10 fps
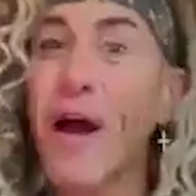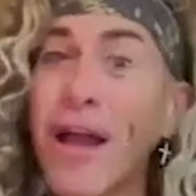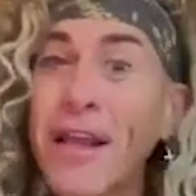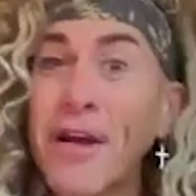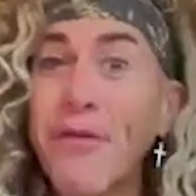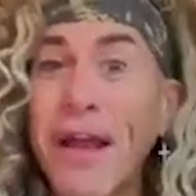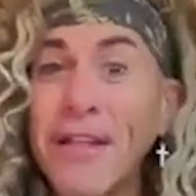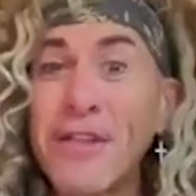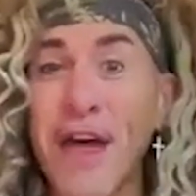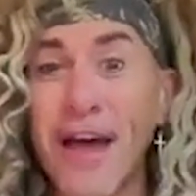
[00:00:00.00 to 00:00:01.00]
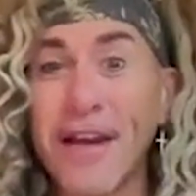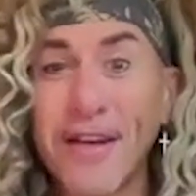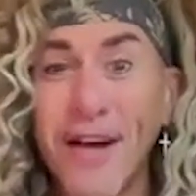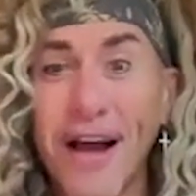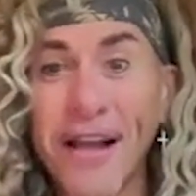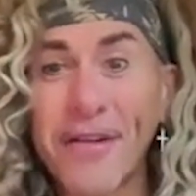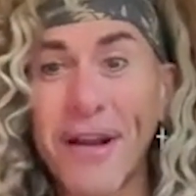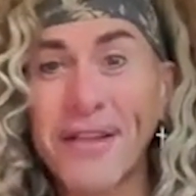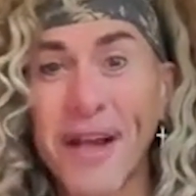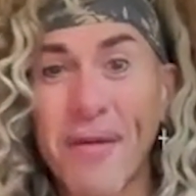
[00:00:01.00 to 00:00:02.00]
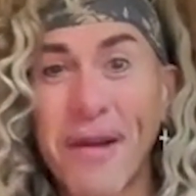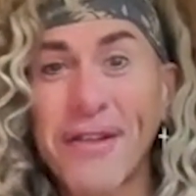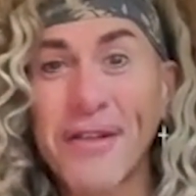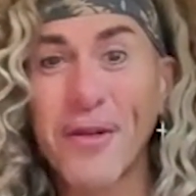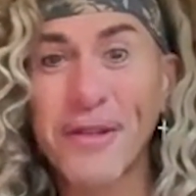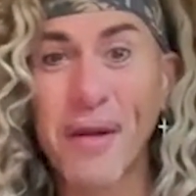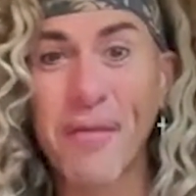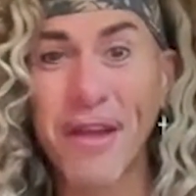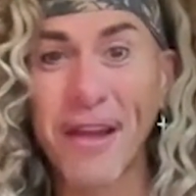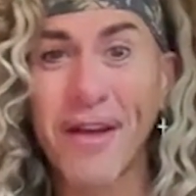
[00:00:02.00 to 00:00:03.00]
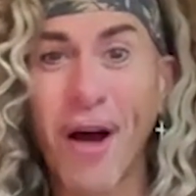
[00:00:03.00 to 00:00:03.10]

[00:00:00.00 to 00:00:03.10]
I can arrange that. I can arrange that. We can sort something.